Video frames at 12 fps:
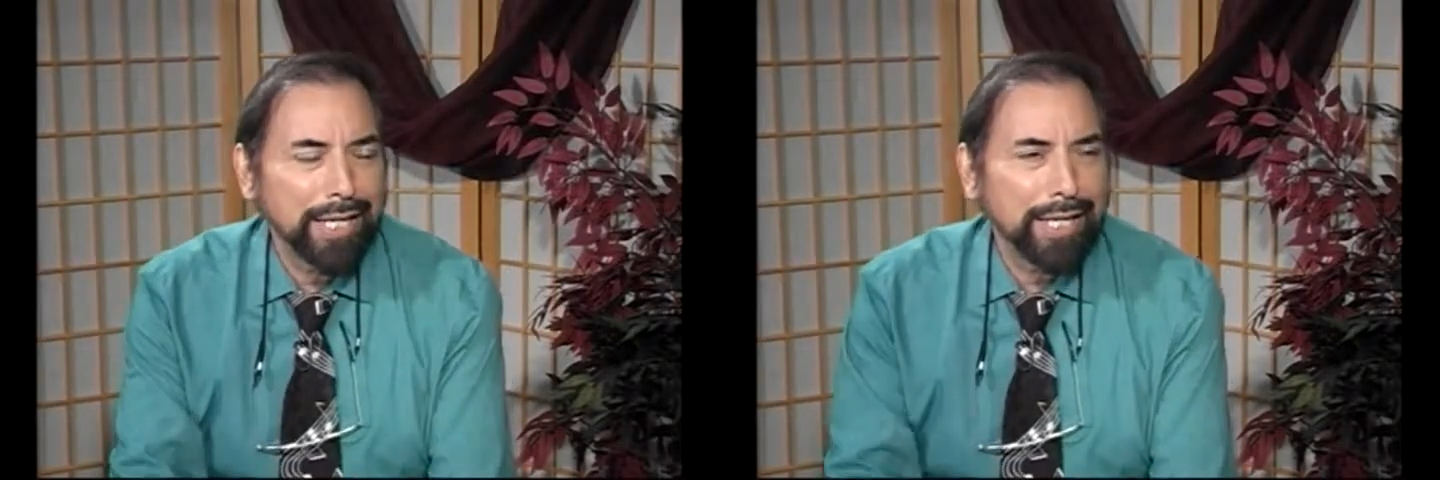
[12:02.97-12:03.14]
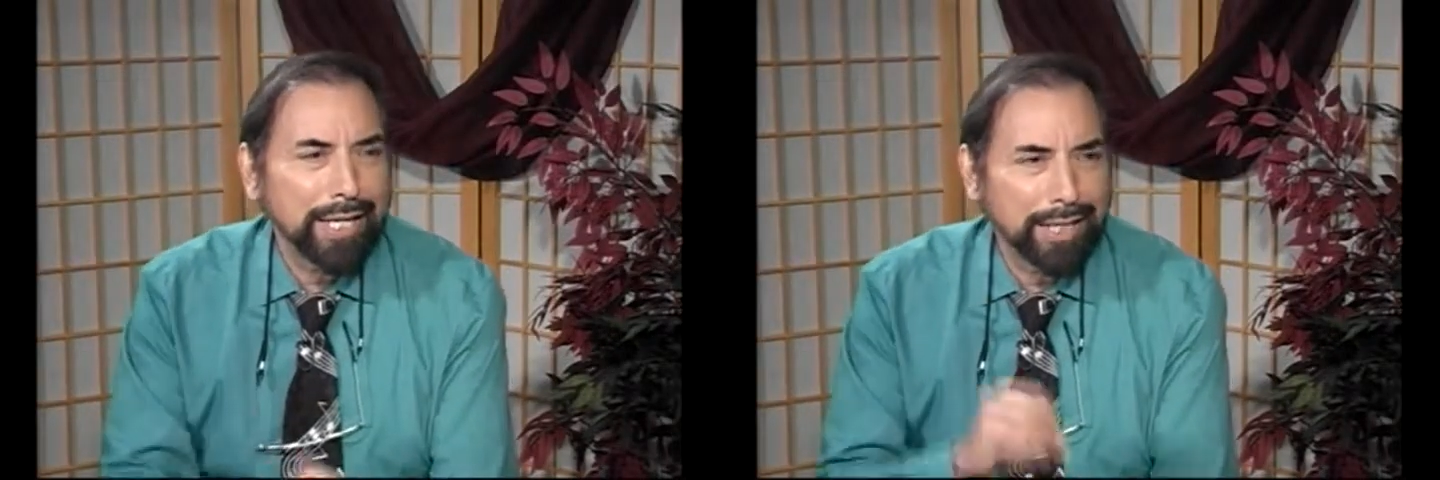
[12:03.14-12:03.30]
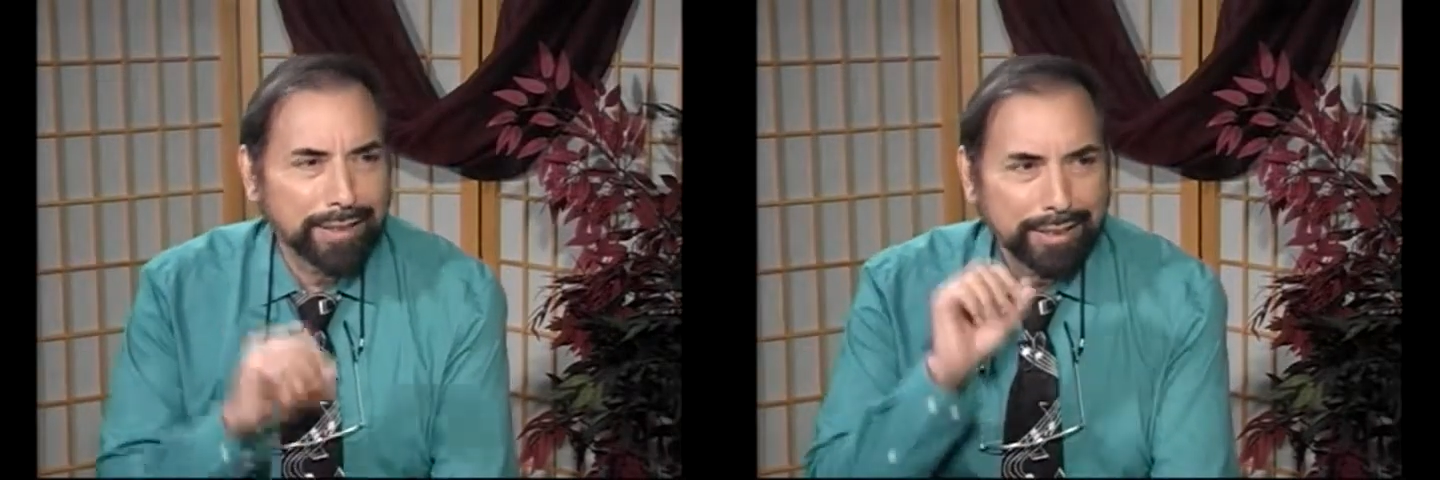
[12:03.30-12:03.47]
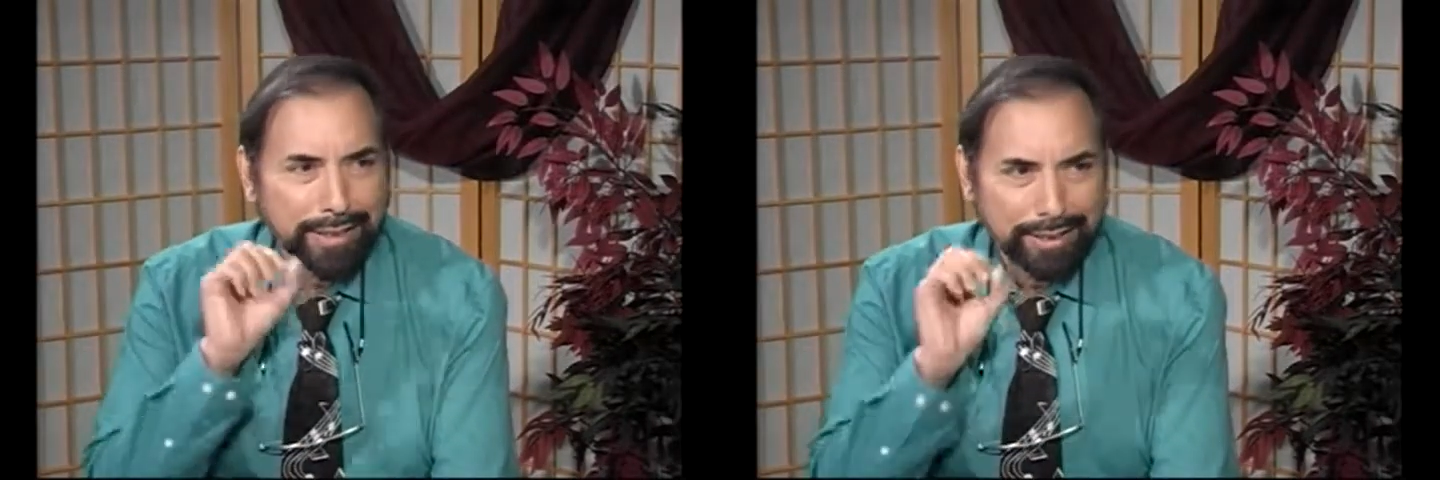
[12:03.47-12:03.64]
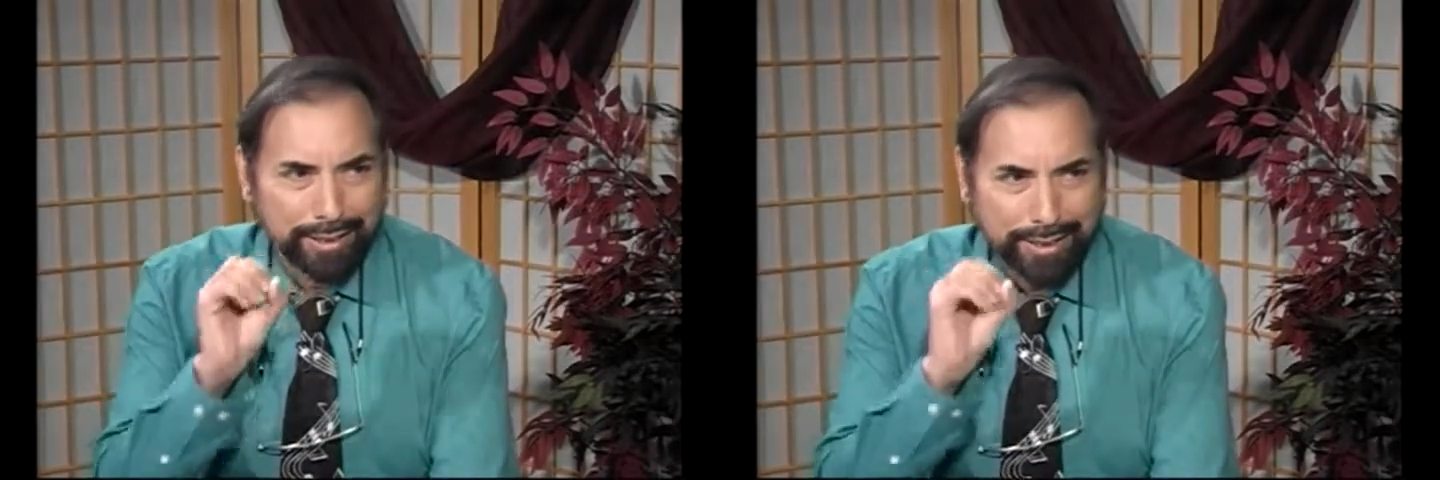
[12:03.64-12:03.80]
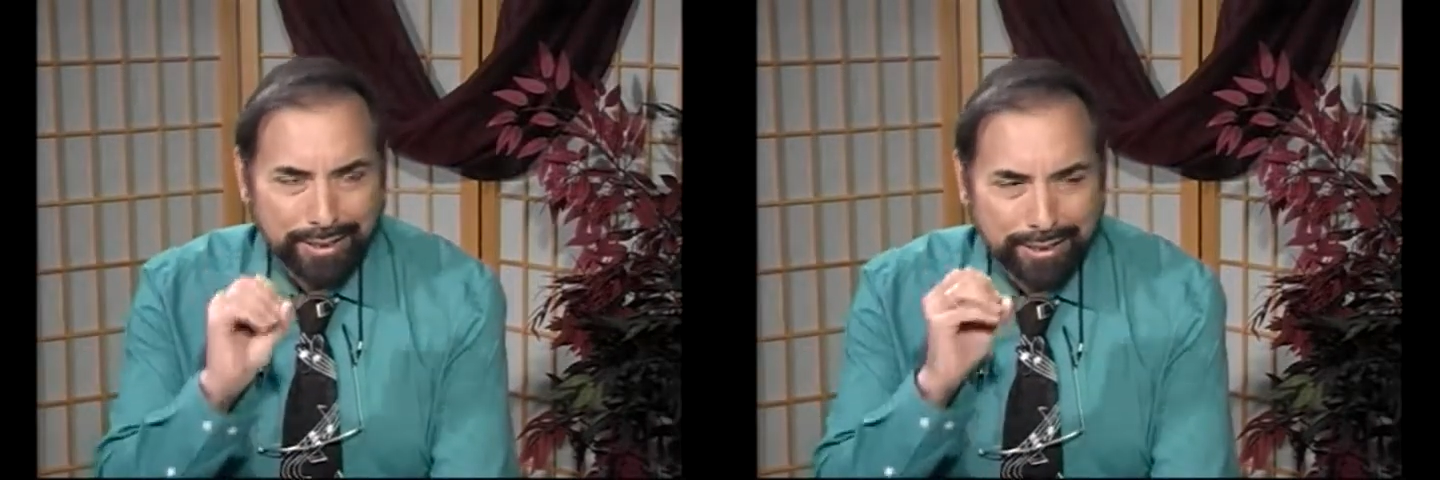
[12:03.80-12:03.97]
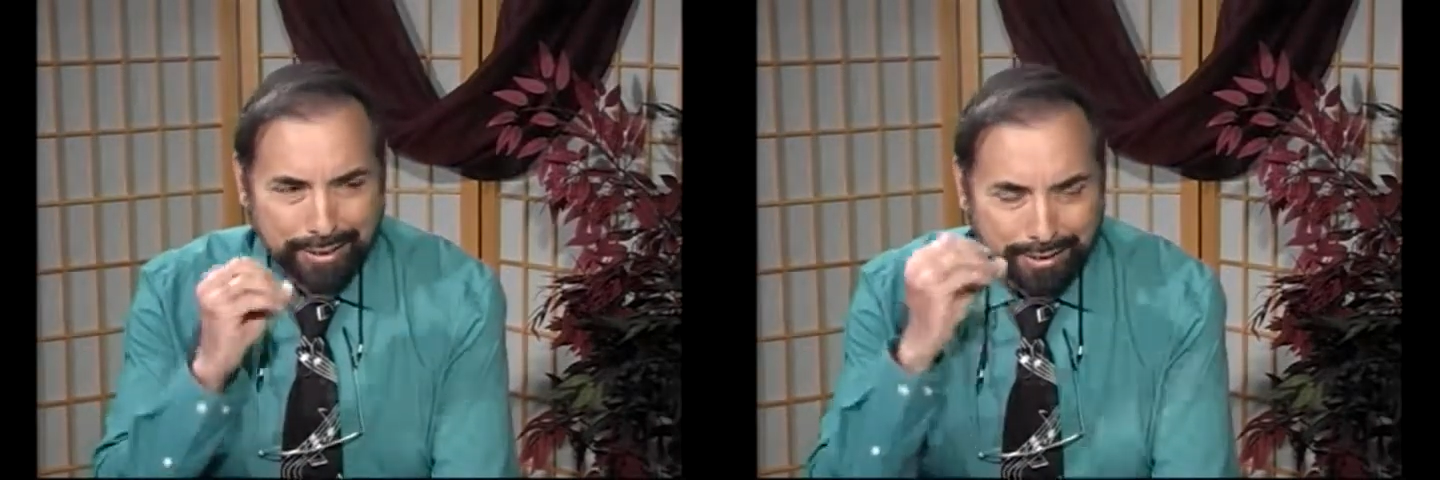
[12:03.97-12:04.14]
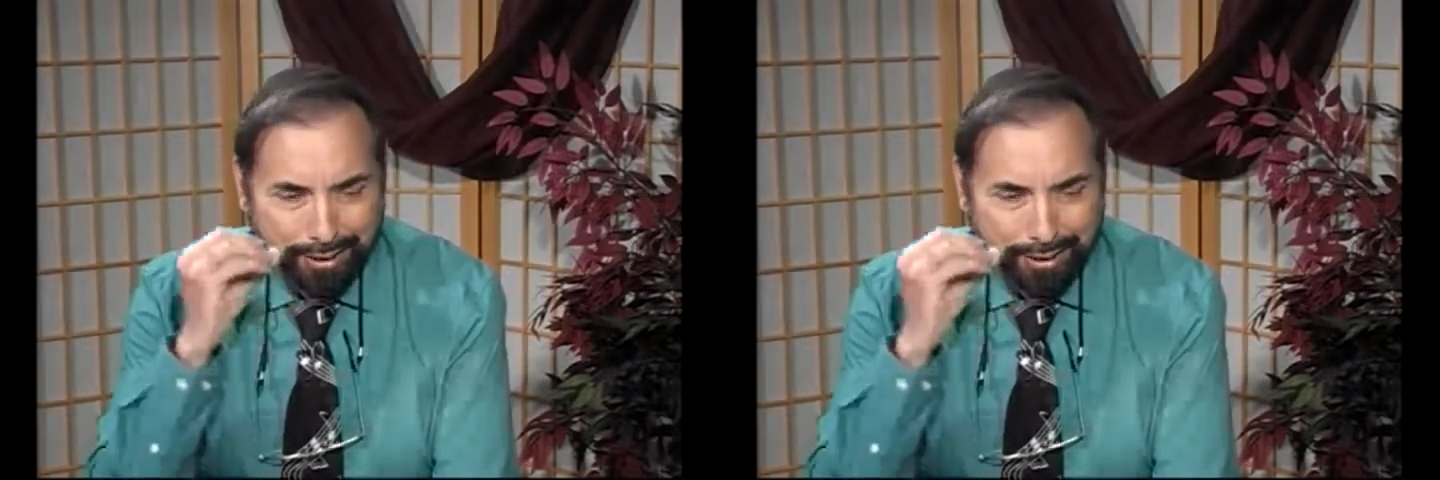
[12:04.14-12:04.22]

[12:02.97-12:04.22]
and in the